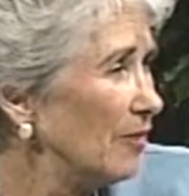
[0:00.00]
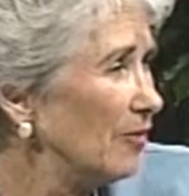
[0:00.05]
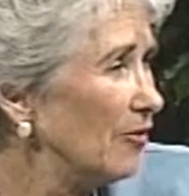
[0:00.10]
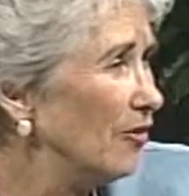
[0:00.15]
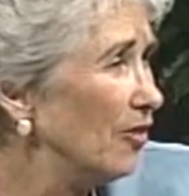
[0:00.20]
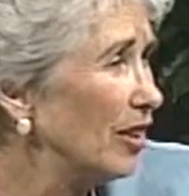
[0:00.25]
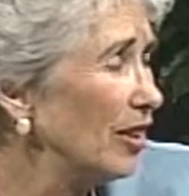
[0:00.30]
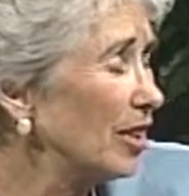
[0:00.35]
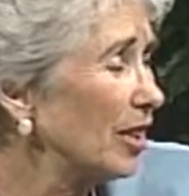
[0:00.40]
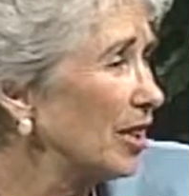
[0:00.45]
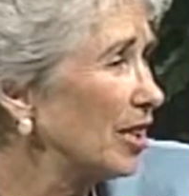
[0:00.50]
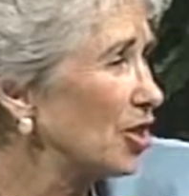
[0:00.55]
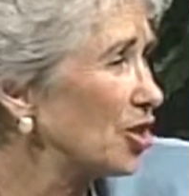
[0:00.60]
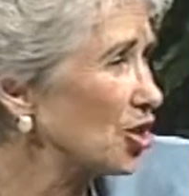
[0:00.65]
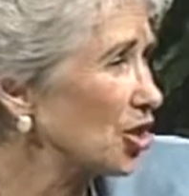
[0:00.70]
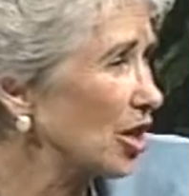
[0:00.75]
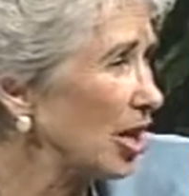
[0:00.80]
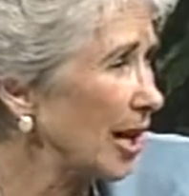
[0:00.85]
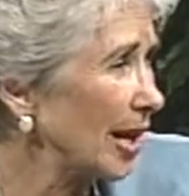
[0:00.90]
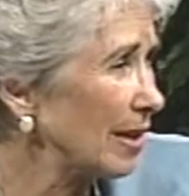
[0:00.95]

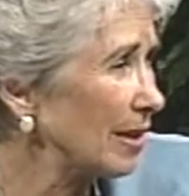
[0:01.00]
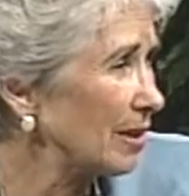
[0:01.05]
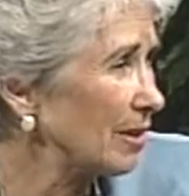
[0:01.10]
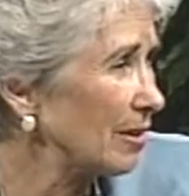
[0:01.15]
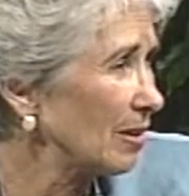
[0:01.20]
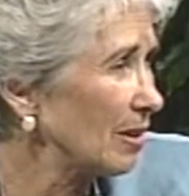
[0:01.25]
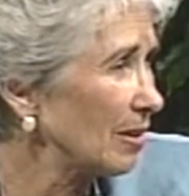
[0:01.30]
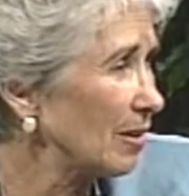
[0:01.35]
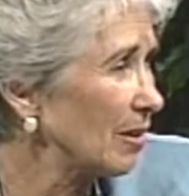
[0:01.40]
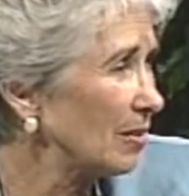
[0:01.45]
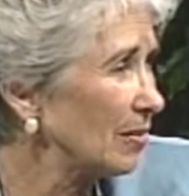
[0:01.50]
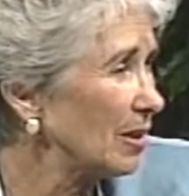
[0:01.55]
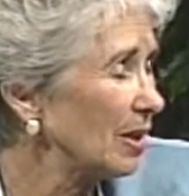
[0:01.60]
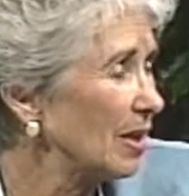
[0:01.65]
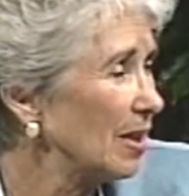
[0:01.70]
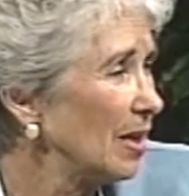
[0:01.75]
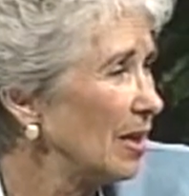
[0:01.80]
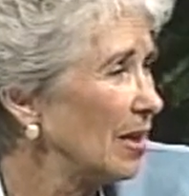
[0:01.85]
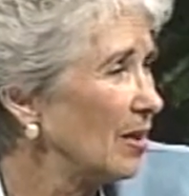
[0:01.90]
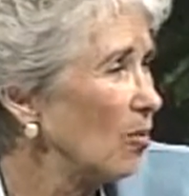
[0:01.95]
village got
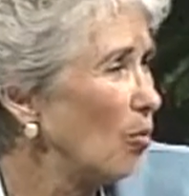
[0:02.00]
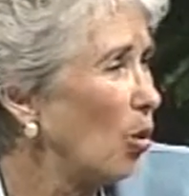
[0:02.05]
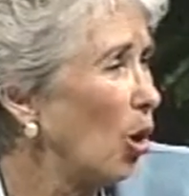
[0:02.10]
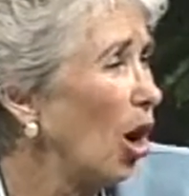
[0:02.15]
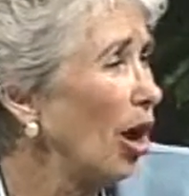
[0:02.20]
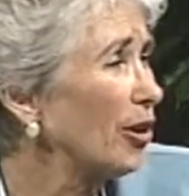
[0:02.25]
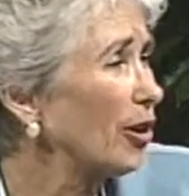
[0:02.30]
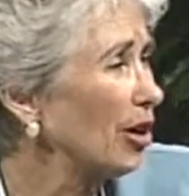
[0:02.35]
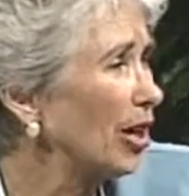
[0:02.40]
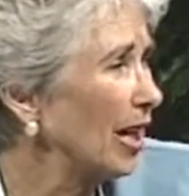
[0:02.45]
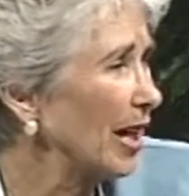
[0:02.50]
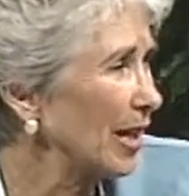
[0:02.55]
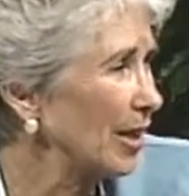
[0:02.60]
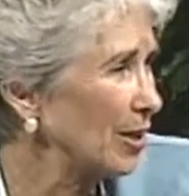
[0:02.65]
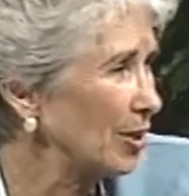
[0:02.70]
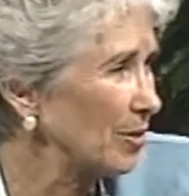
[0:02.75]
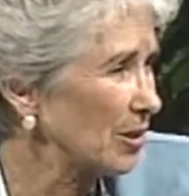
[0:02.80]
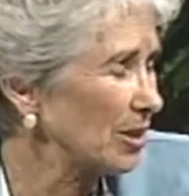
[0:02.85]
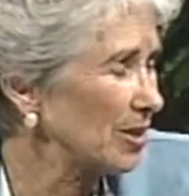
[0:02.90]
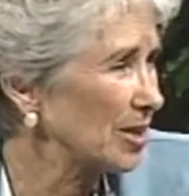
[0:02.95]
water
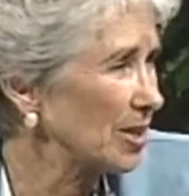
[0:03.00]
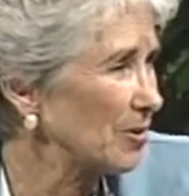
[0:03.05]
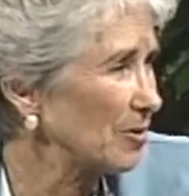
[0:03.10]
hydrants.